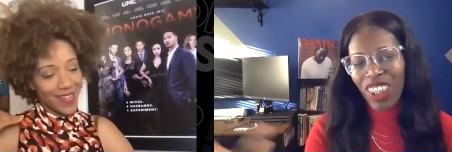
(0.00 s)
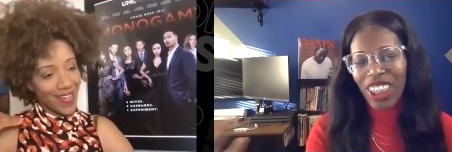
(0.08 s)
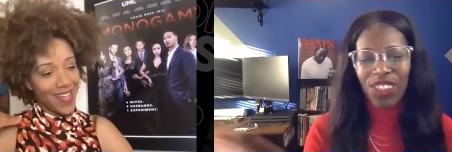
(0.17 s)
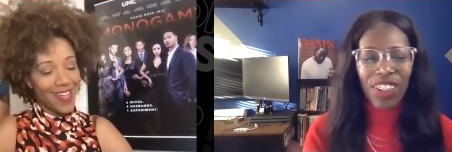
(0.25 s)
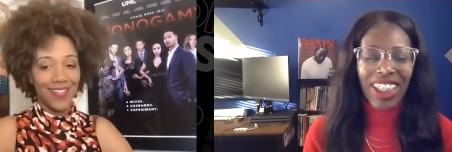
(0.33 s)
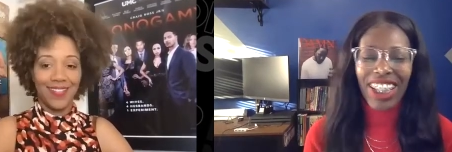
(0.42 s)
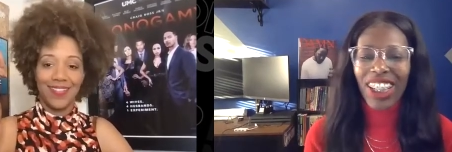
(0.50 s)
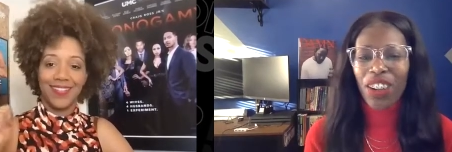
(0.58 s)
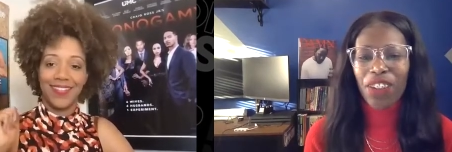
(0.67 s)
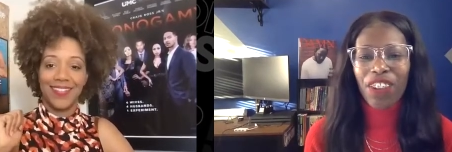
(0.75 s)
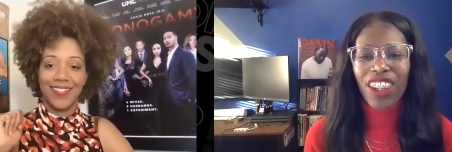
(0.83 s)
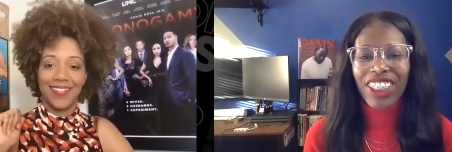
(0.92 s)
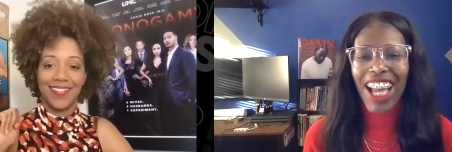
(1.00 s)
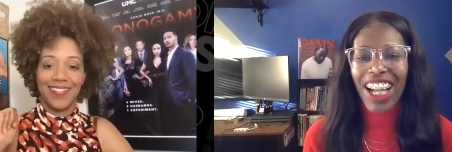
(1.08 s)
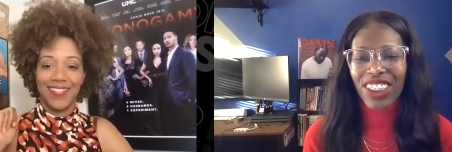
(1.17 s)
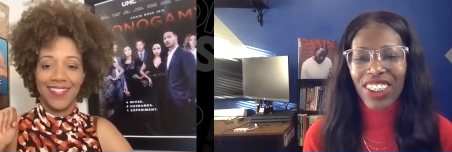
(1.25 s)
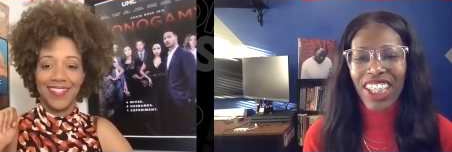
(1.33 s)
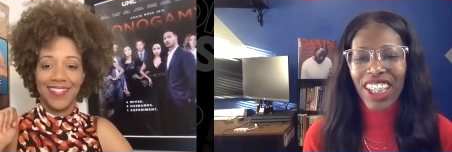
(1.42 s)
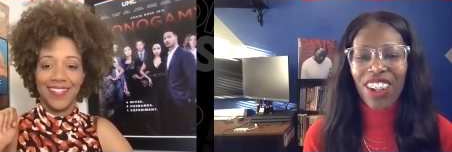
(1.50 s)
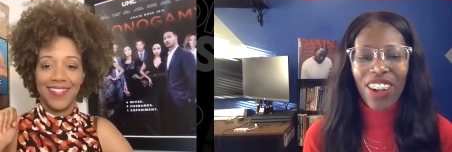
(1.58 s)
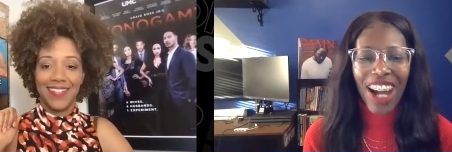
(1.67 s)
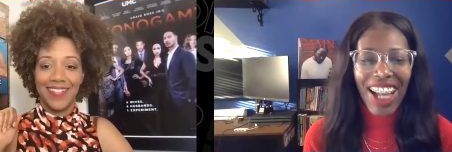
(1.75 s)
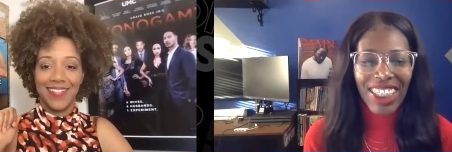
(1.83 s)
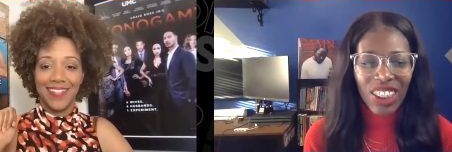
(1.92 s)
Speaker 1: wanted to bring that up first. Actually,
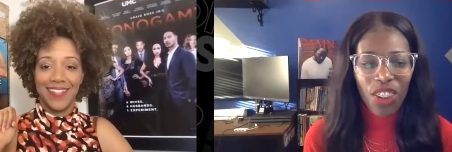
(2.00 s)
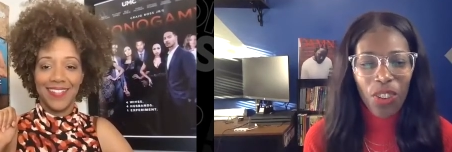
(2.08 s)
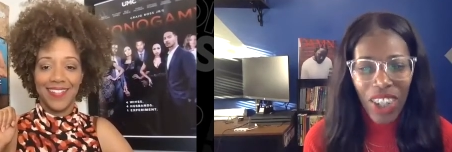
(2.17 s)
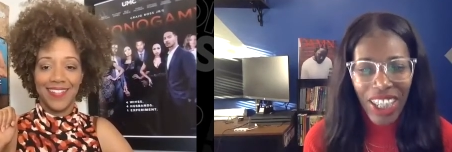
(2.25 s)
congrats on